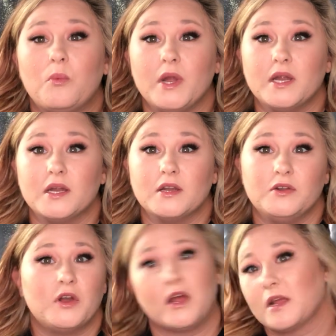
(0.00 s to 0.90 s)
we're
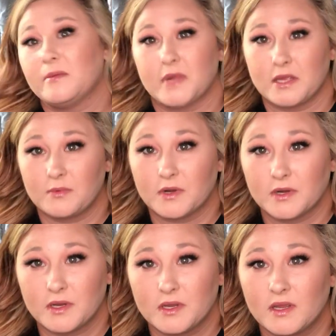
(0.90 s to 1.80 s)
not going to make it
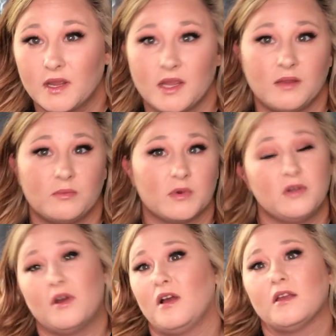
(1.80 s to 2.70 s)
work, and we're
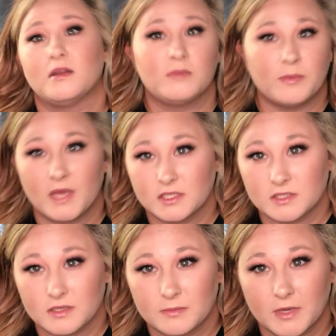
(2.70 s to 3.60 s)
not going to be
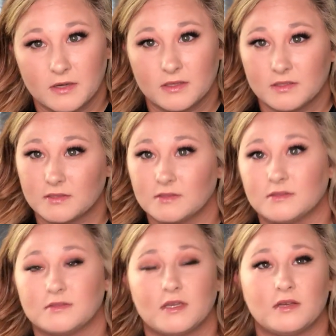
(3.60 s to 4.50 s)
passionate about
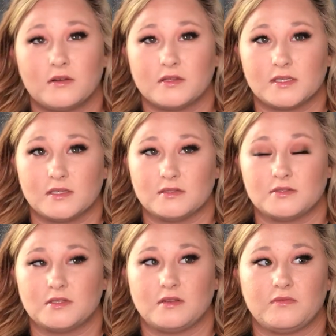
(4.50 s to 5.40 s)
it, and all that other
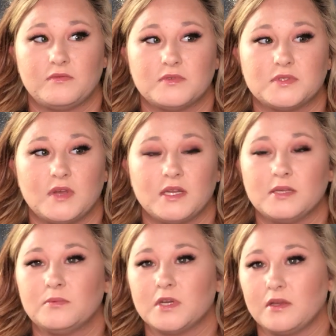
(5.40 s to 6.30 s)
stuff. So I
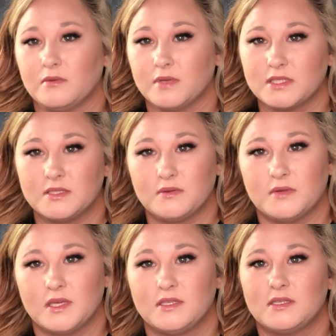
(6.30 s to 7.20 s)
didn't want to go into
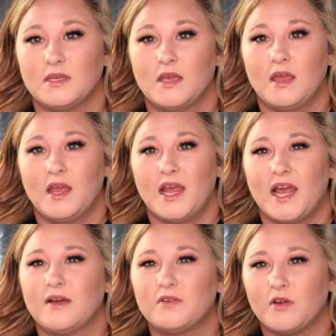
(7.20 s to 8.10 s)
it
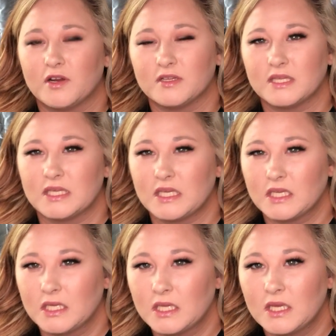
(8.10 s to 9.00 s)
half-heartedly.
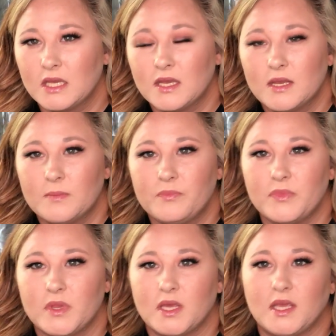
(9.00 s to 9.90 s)

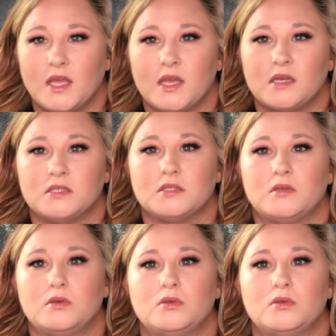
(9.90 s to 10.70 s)
And